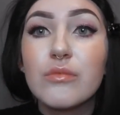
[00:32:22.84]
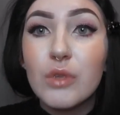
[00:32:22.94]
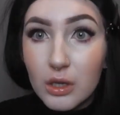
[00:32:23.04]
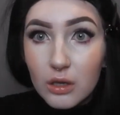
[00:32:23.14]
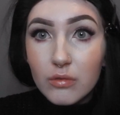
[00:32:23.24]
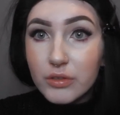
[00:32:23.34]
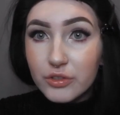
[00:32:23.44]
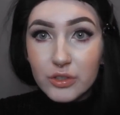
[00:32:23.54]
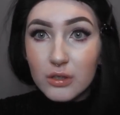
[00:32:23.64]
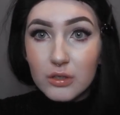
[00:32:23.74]
Like, even
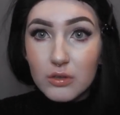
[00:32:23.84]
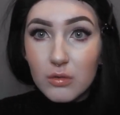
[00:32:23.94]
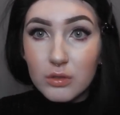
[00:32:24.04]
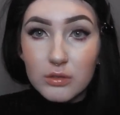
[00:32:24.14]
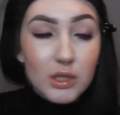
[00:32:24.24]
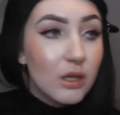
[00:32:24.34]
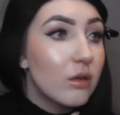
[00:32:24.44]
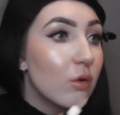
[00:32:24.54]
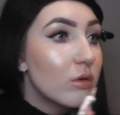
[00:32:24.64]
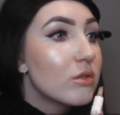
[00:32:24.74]
just on its own, it's like
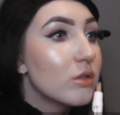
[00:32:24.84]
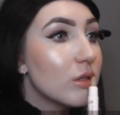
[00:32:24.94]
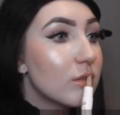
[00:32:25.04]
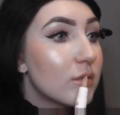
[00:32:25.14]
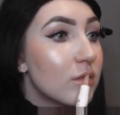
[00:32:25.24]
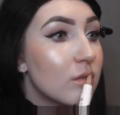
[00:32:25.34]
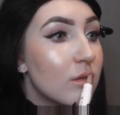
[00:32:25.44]
gorgeous.